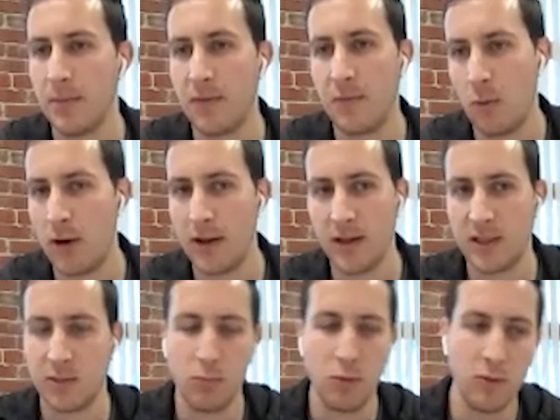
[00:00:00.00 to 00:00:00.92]
if we
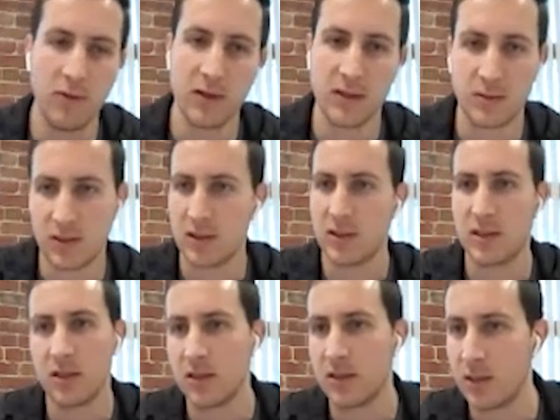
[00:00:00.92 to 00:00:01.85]
wanted to move
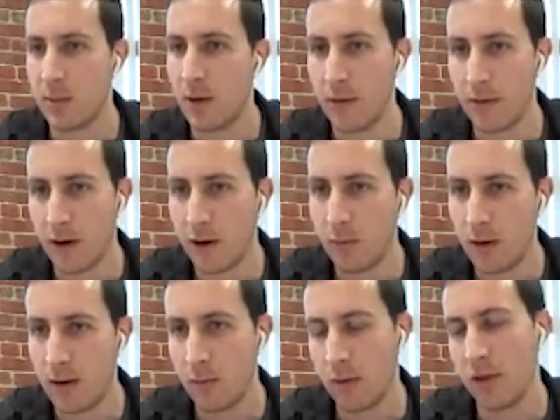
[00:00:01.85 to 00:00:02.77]
this to some other
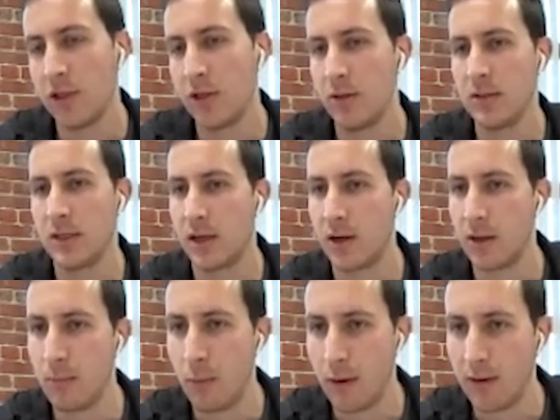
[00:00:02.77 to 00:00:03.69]
hardware, we're introducing
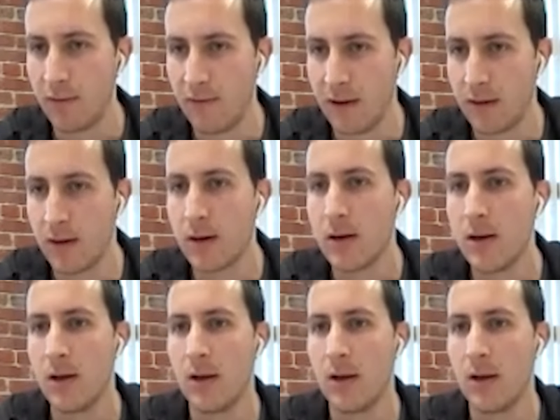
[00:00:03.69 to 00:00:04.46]
another point of failure.